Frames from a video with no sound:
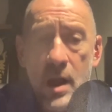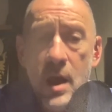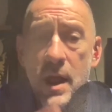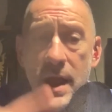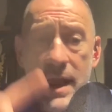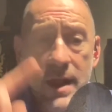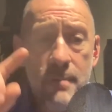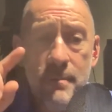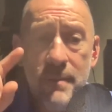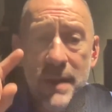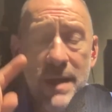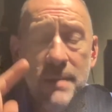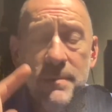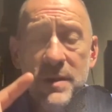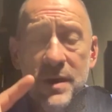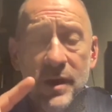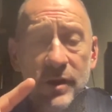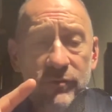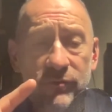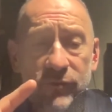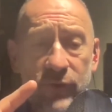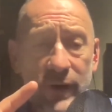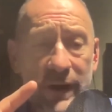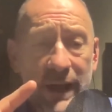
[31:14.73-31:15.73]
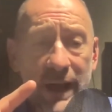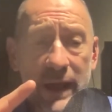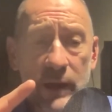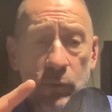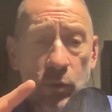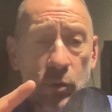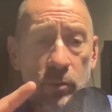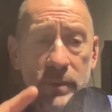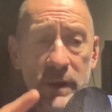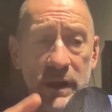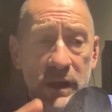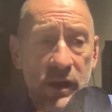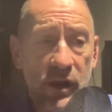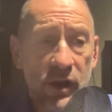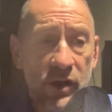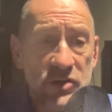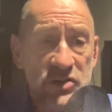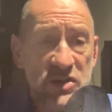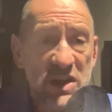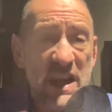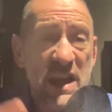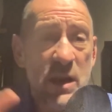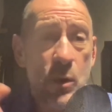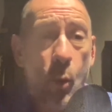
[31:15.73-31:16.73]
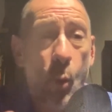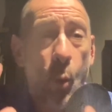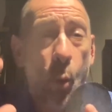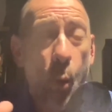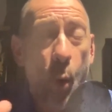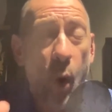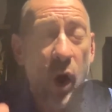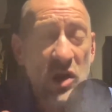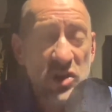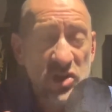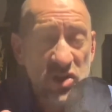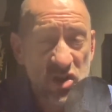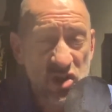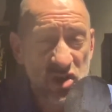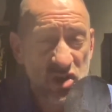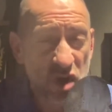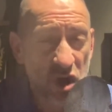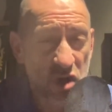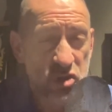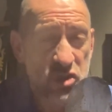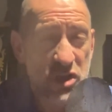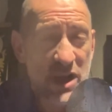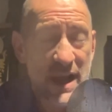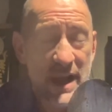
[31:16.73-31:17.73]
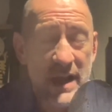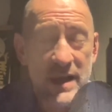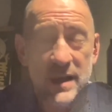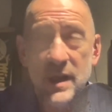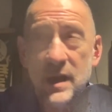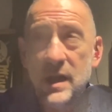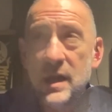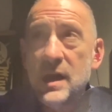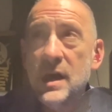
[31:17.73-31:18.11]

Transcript: It may be unforgettable because it was such a